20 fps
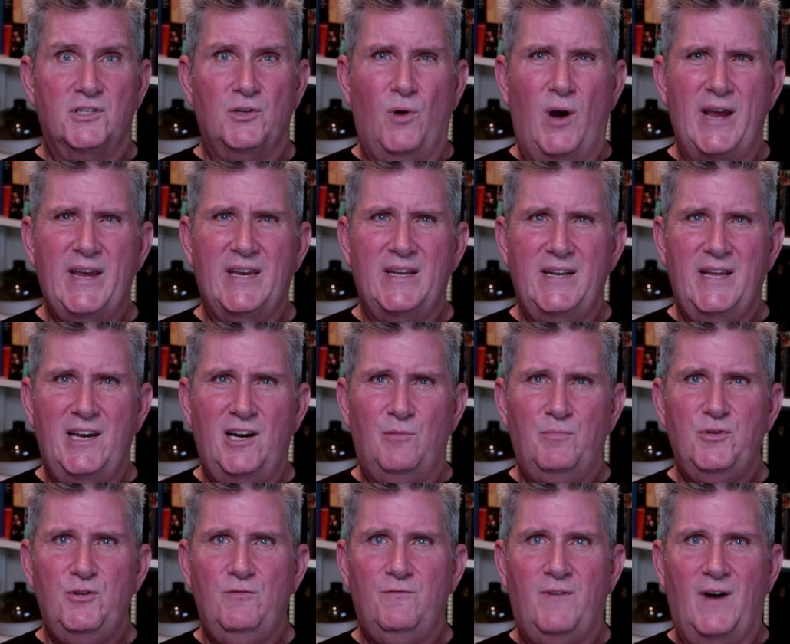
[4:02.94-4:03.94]
so I can
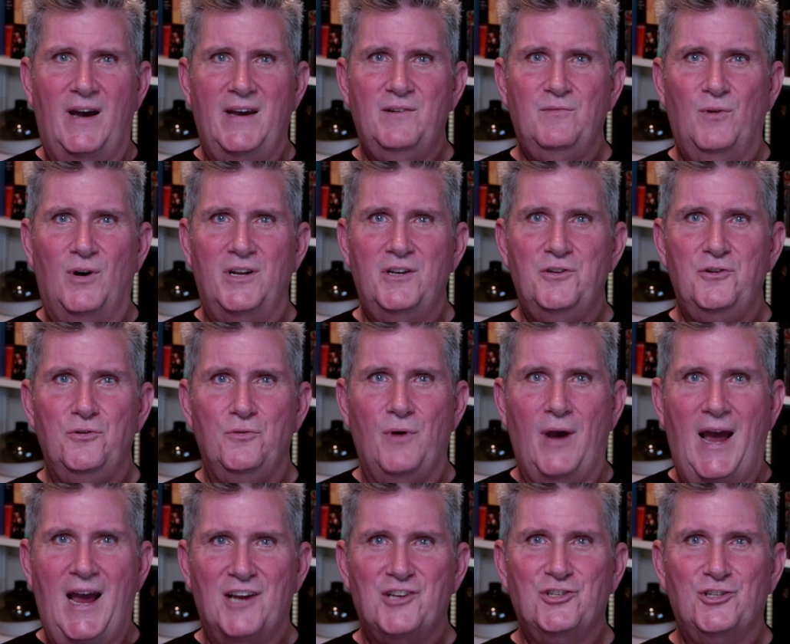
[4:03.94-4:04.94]
help you find one who
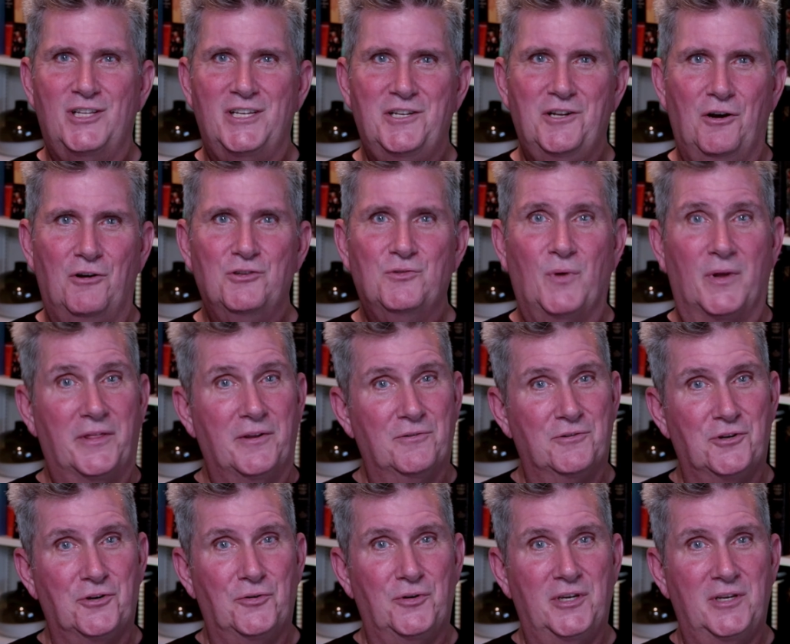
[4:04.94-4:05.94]
actually knows what they're
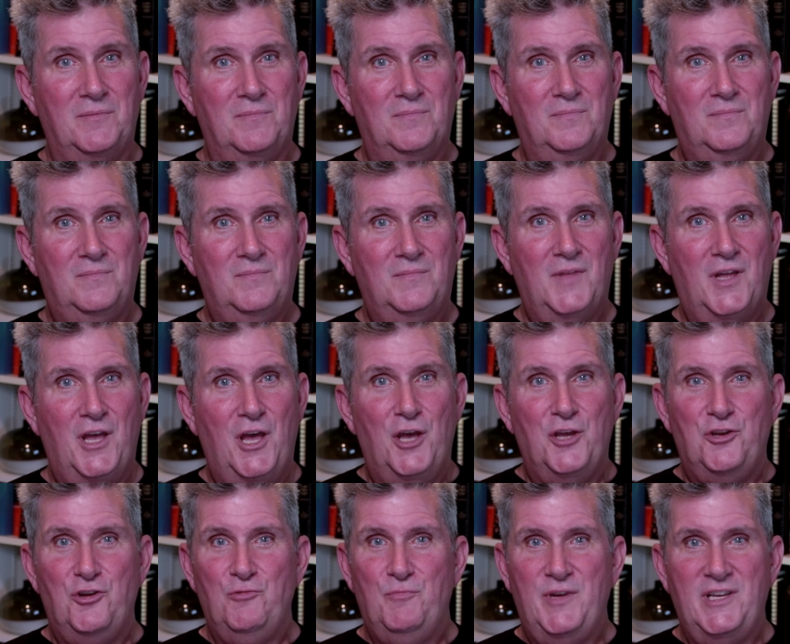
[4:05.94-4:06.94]
doing.
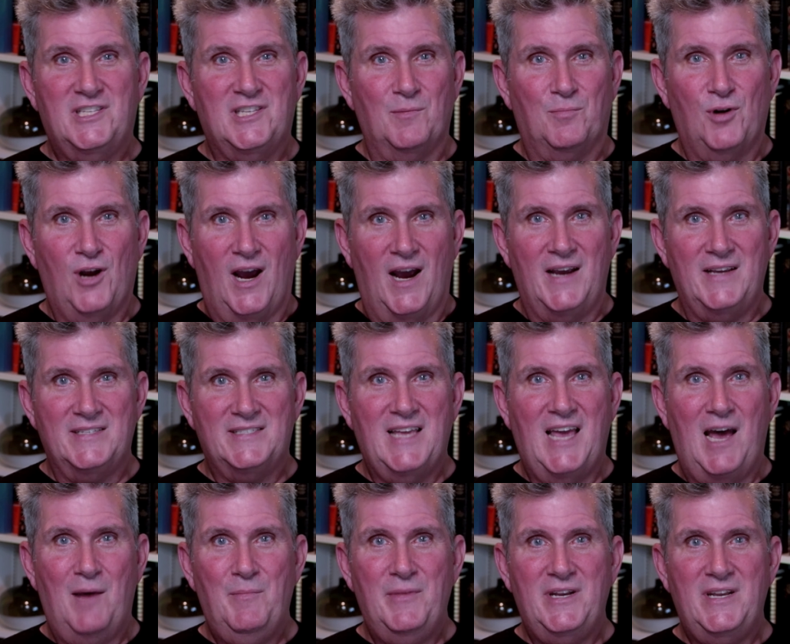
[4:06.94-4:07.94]
You'd be surprised
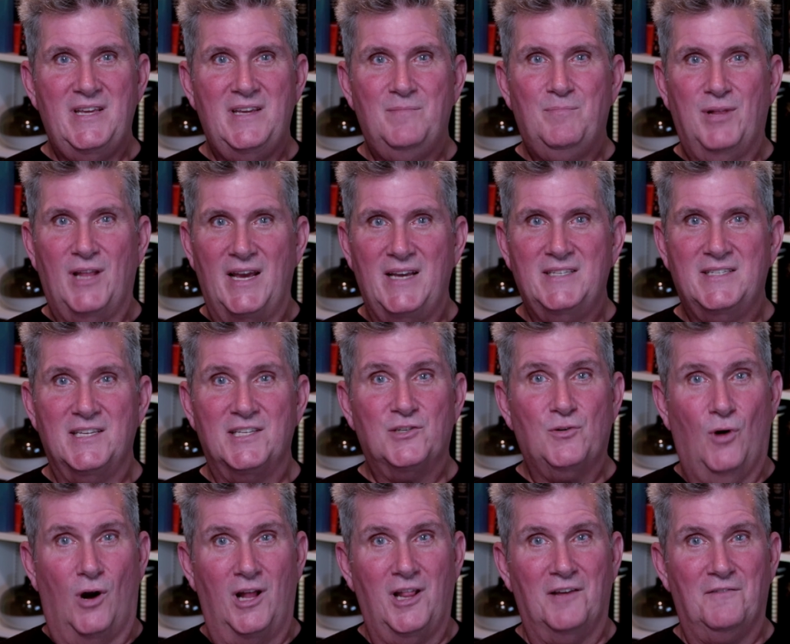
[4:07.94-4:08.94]
how many places
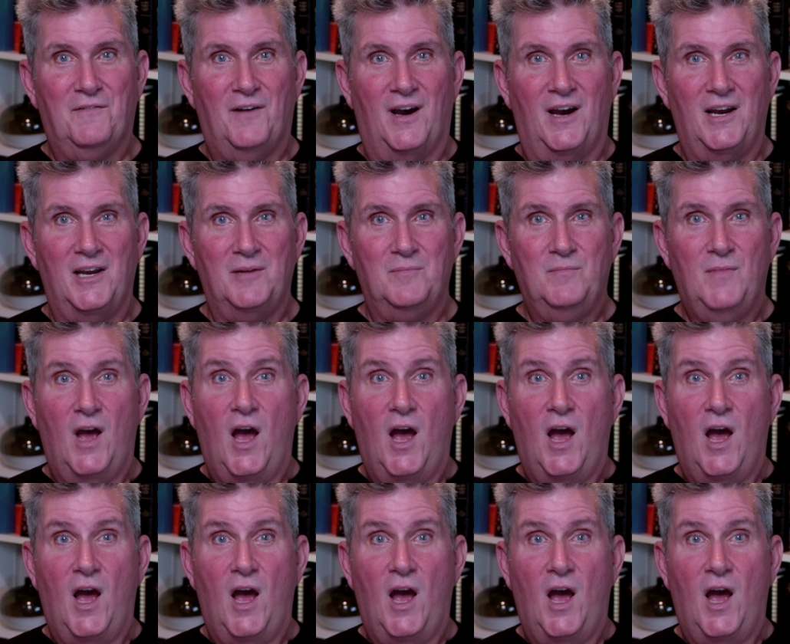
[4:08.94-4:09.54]
qualify.